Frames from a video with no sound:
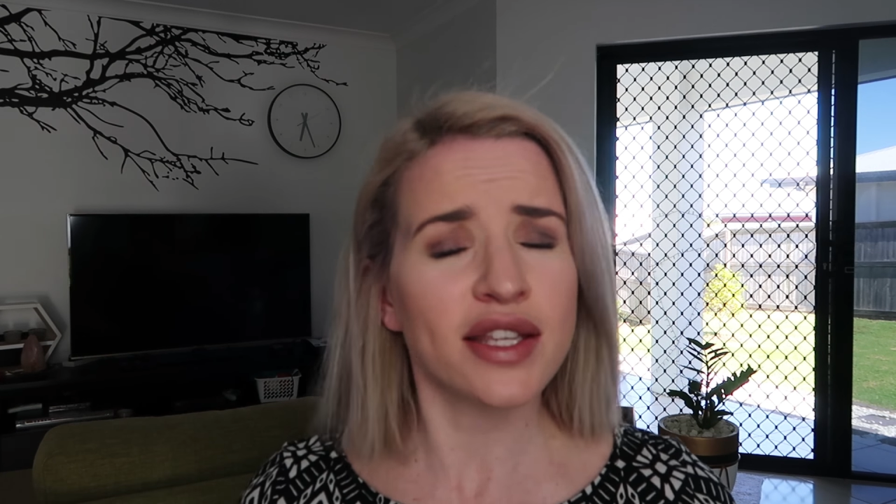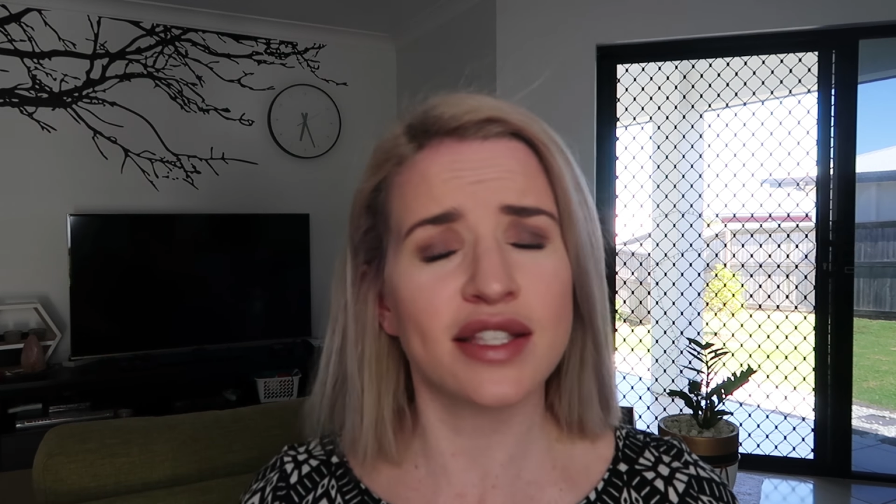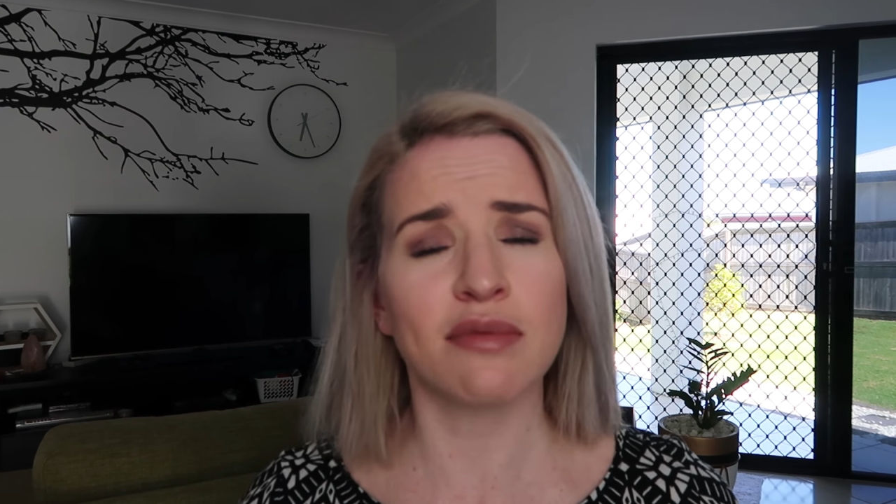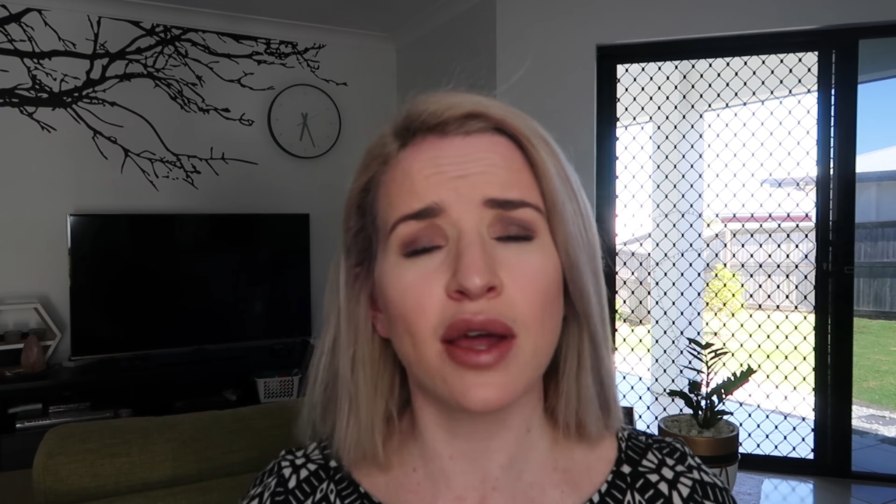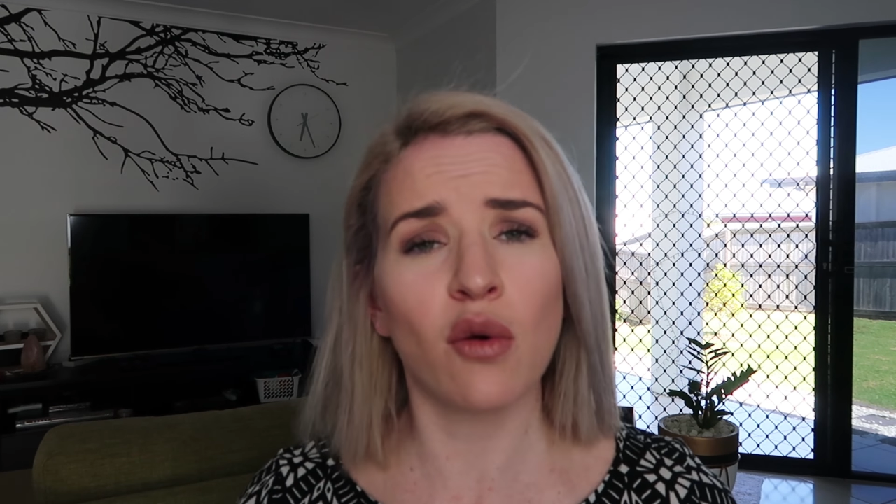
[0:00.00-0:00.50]

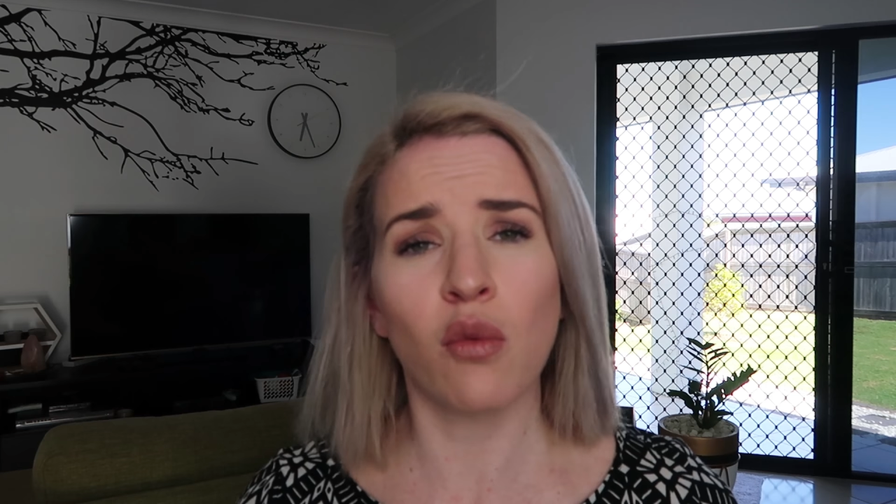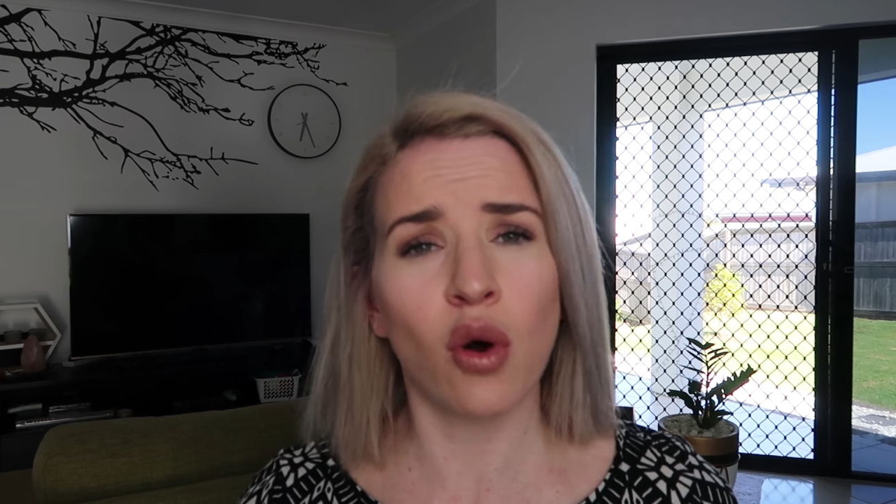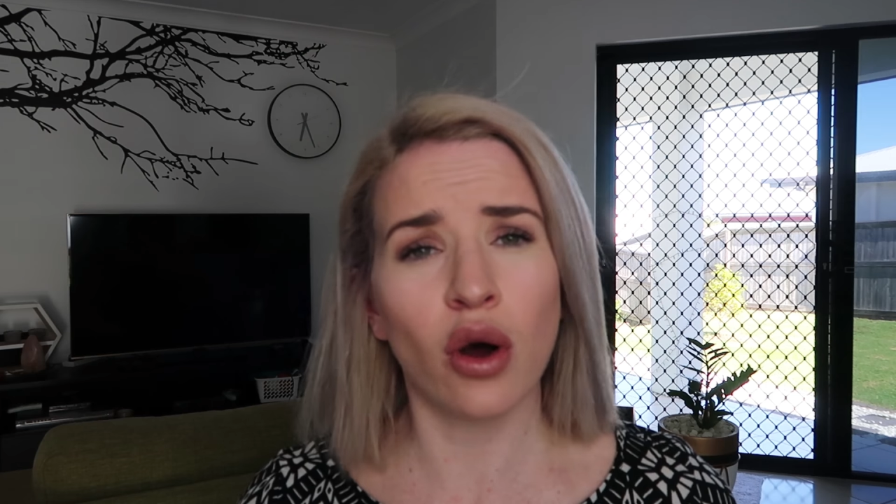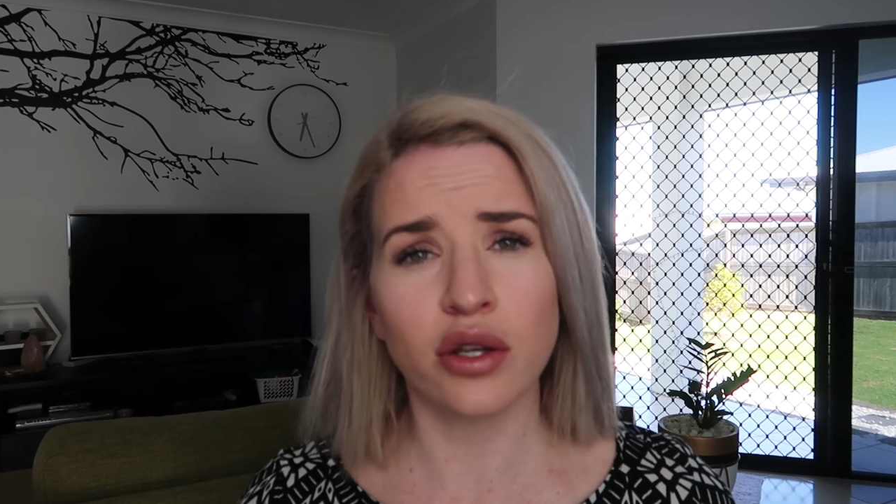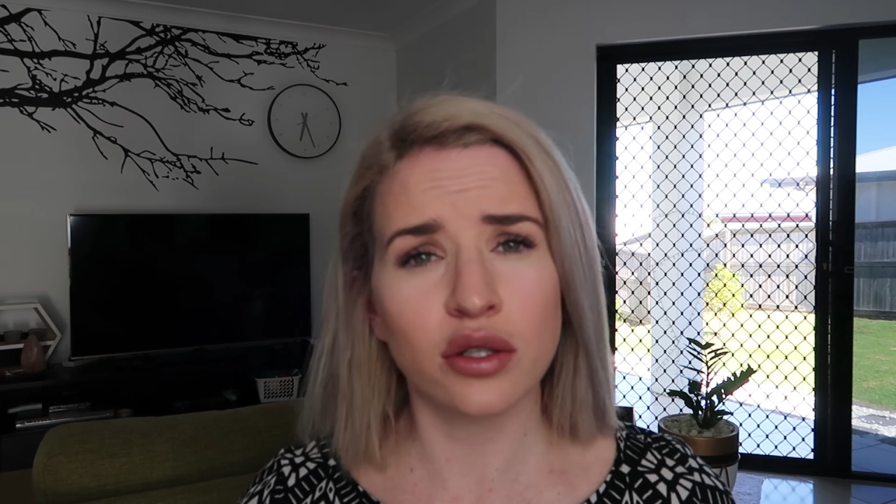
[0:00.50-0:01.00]
Doesn't matter
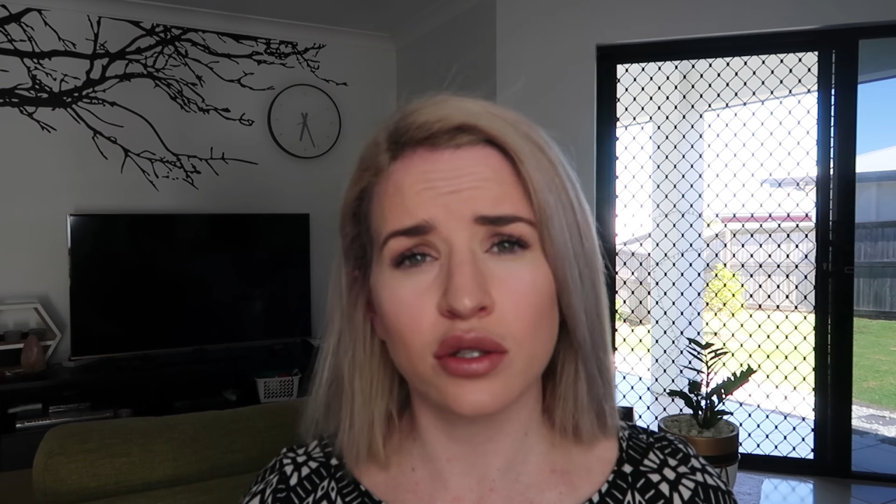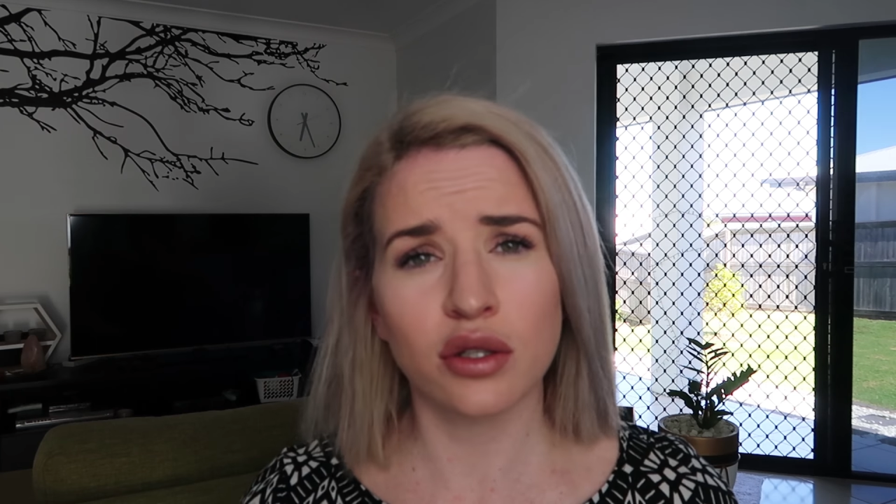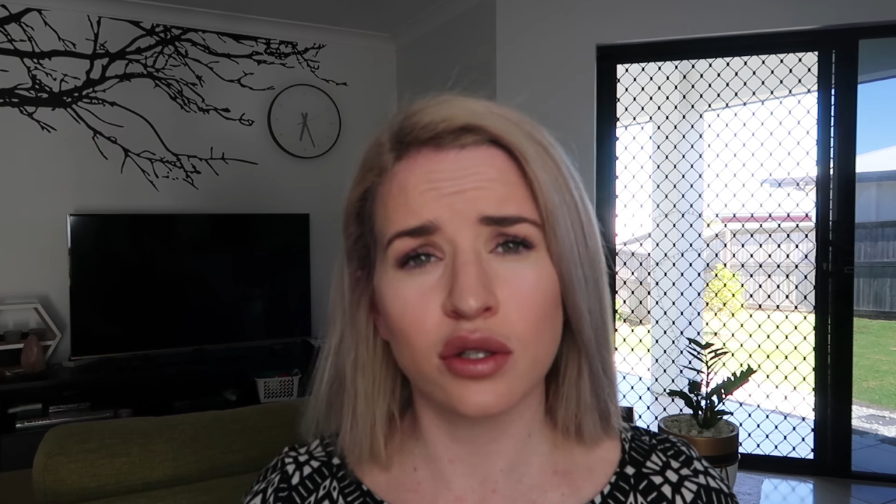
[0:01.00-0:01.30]
what